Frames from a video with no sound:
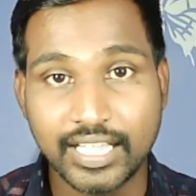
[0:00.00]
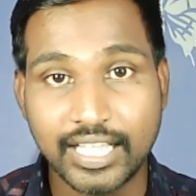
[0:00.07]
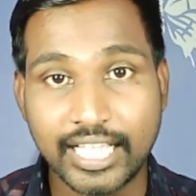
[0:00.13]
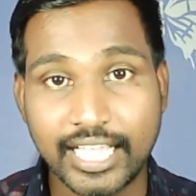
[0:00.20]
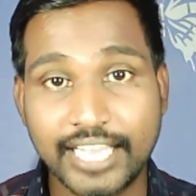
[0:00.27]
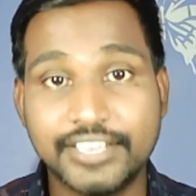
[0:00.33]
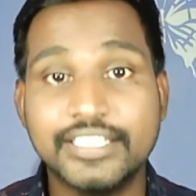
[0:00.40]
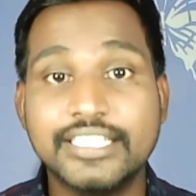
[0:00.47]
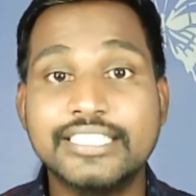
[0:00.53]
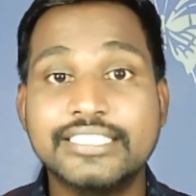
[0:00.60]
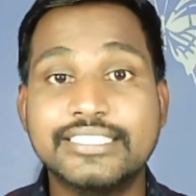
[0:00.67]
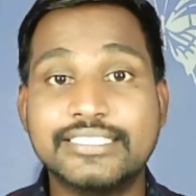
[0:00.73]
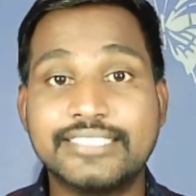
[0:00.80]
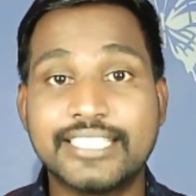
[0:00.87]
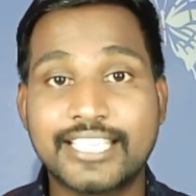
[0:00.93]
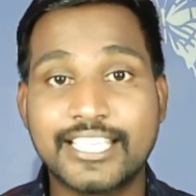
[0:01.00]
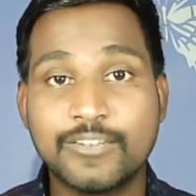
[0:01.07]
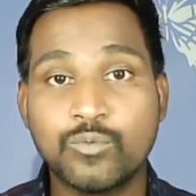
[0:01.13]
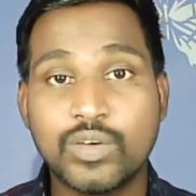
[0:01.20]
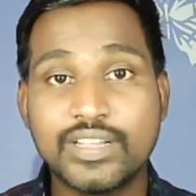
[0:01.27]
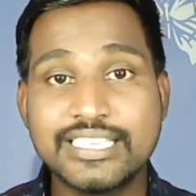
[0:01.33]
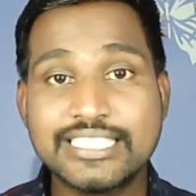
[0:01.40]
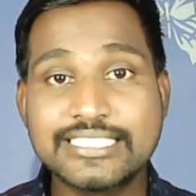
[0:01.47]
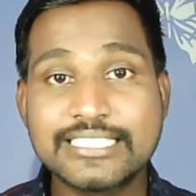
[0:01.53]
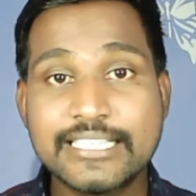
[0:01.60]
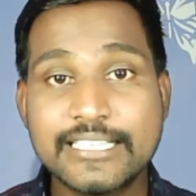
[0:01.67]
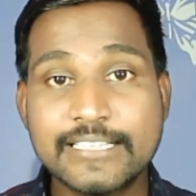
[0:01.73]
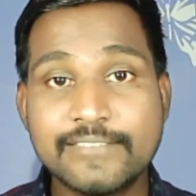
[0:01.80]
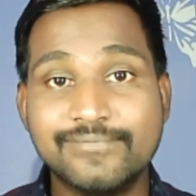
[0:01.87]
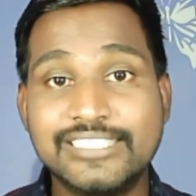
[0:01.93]
And the second one is
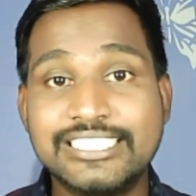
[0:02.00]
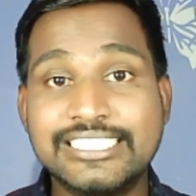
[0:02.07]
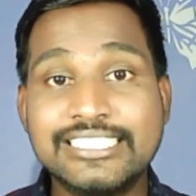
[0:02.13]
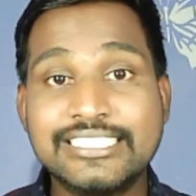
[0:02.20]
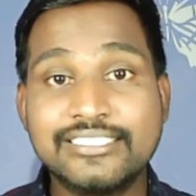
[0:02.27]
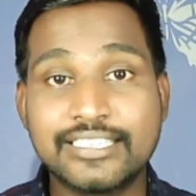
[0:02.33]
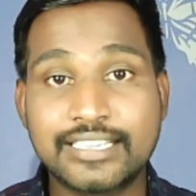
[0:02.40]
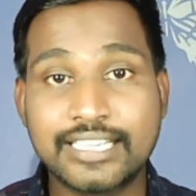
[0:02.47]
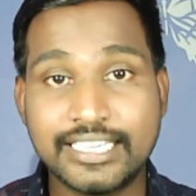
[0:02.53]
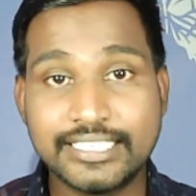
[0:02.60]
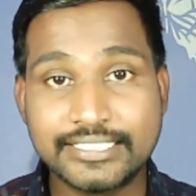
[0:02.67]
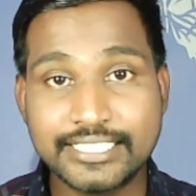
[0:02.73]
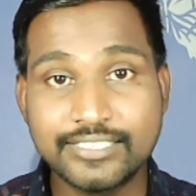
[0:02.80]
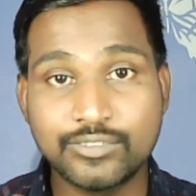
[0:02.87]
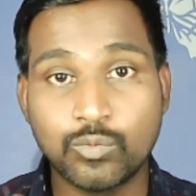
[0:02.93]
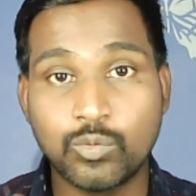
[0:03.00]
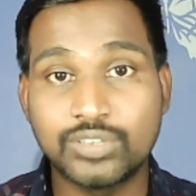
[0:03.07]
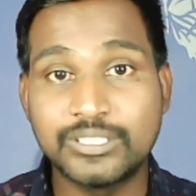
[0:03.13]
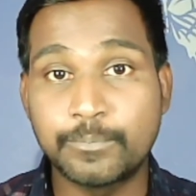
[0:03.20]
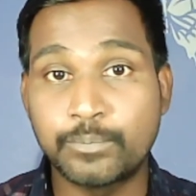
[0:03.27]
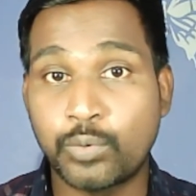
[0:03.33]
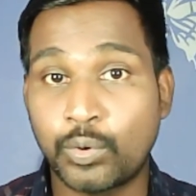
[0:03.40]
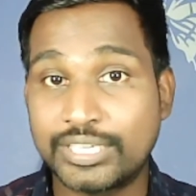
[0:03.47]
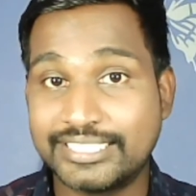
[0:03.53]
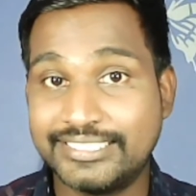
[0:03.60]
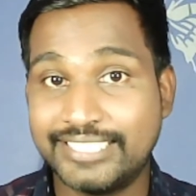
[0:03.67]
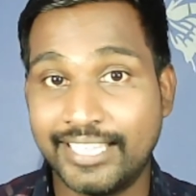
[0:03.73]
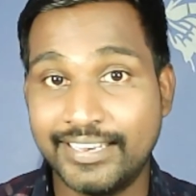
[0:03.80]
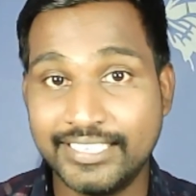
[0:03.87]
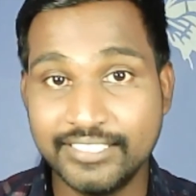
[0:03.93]
whether the content what the
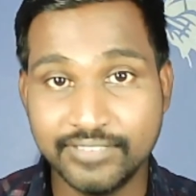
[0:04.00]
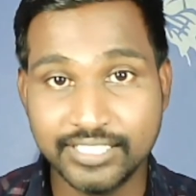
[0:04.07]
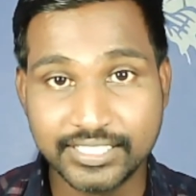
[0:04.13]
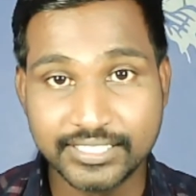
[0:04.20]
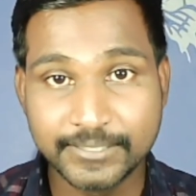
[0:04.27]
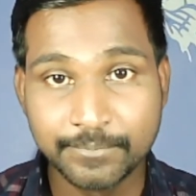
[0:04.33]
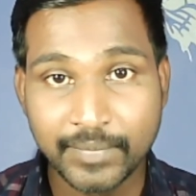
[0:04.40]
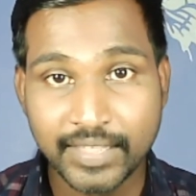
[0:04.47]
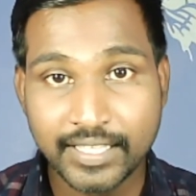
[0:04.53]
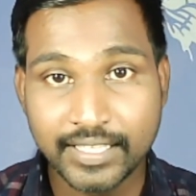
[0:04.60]
product delivers